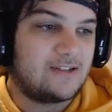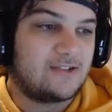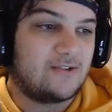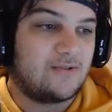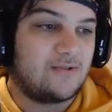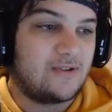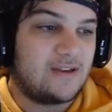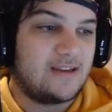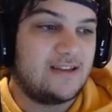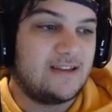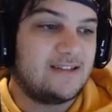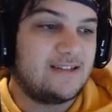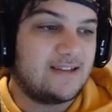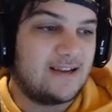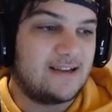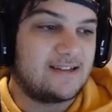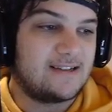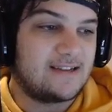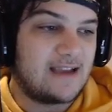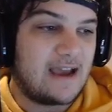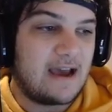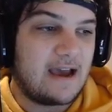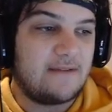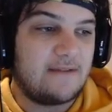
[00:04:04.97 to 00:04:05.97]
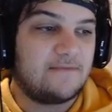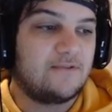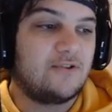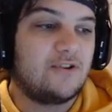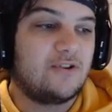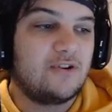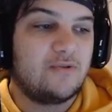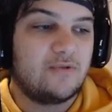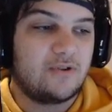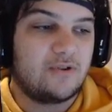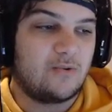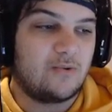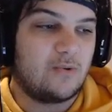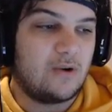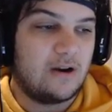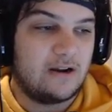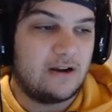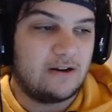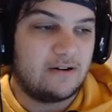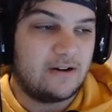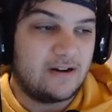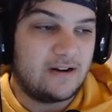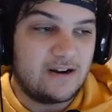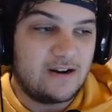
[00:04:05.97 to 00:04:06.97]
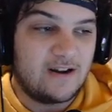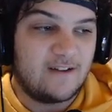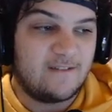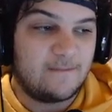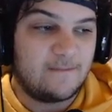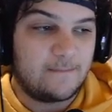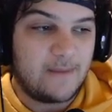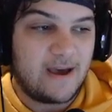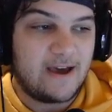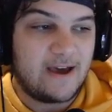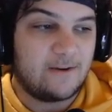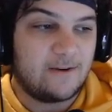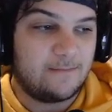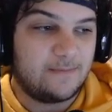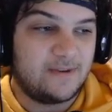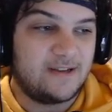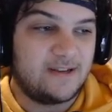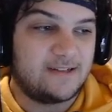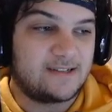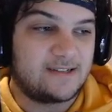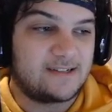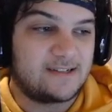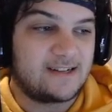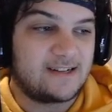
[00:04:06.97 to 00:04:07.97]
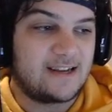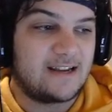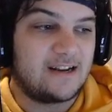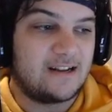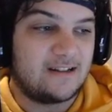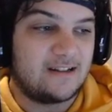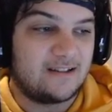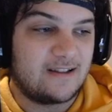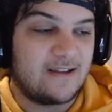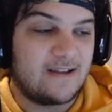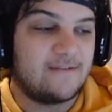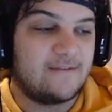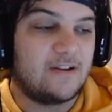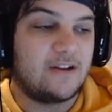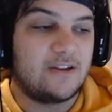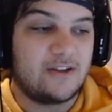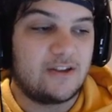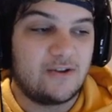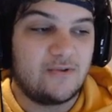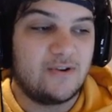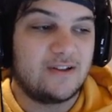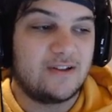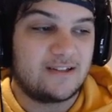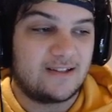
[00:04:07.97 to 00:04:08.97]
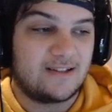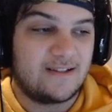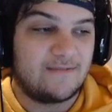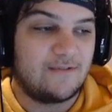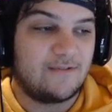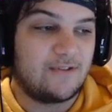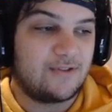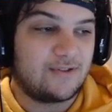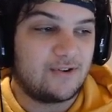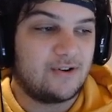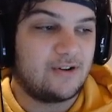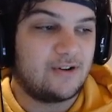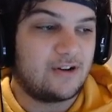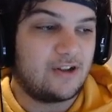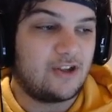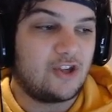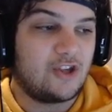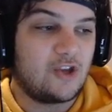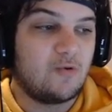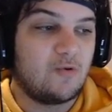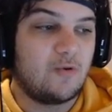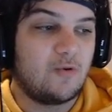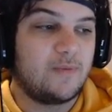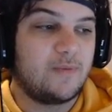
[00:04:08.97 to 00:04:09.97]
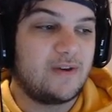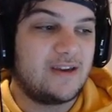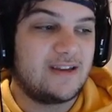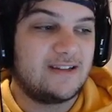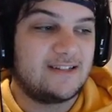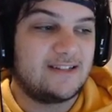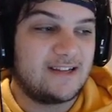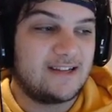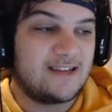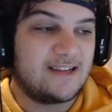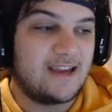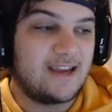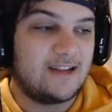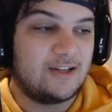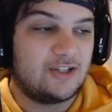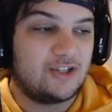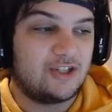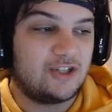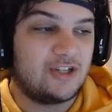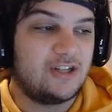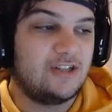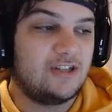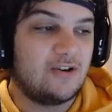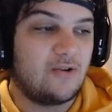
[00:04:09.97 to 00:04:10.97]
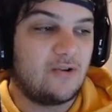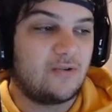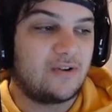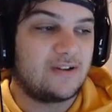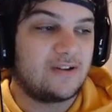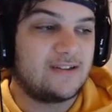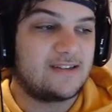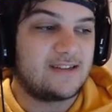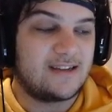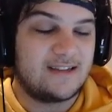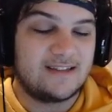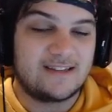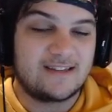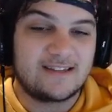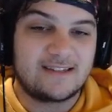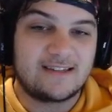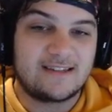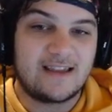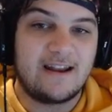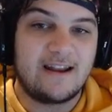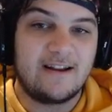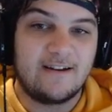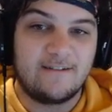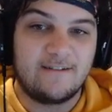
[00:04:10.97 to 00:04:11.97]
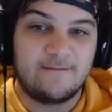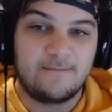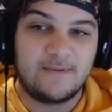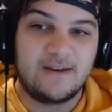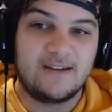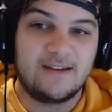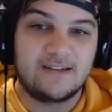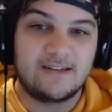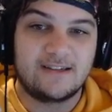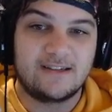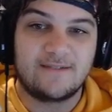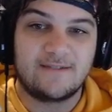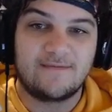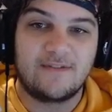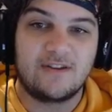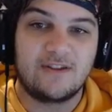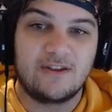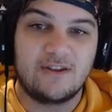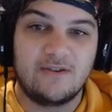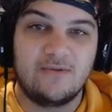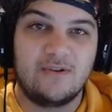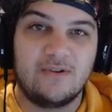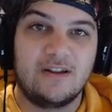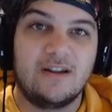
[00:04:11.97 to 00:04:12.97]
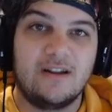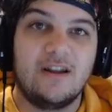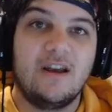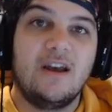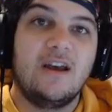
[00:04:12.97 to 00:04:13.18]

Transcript: So he says, after you acquire enough battle pieces to get a unit to level 30, you will begin to gain G tokens instead of pieces of the unit.